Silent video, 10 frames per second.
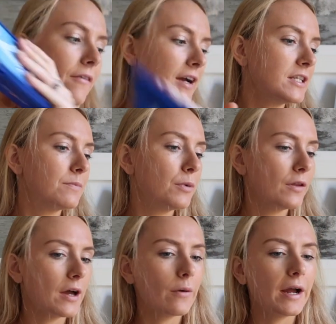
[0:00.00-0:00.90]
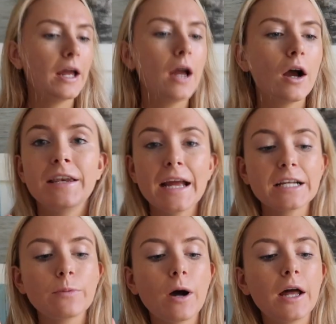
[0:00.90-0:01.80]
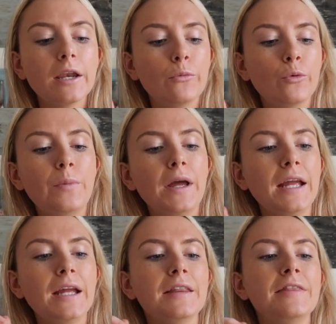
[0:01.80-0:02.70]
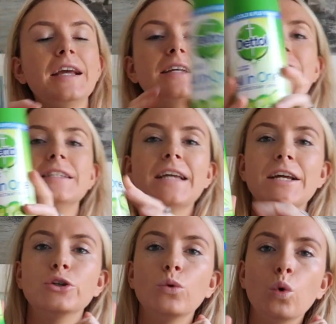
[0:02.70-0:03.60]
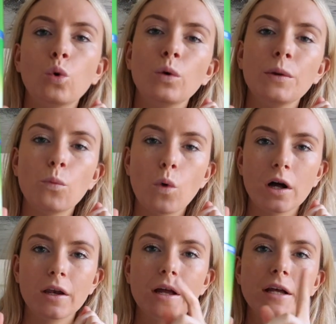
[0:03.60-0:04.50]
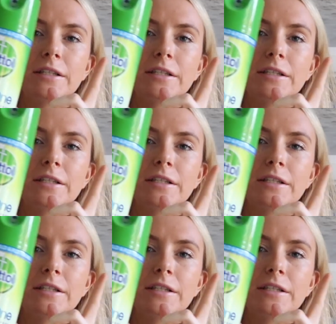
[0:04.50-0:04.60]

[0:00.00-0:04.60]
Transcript: Right, let's put it that way. Next one will be this Dettol all-in-one.